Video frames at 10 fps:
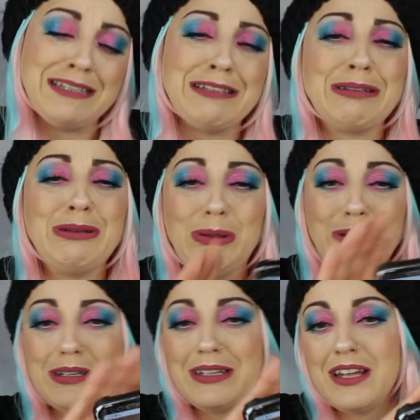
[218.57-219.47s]

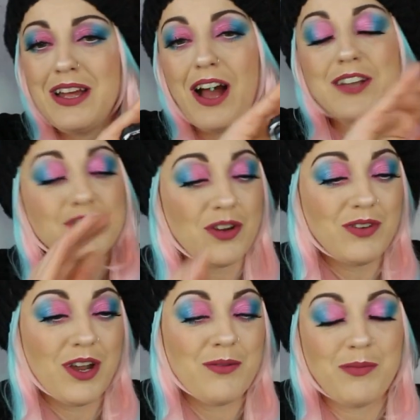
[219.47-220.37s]
Look. I don't know.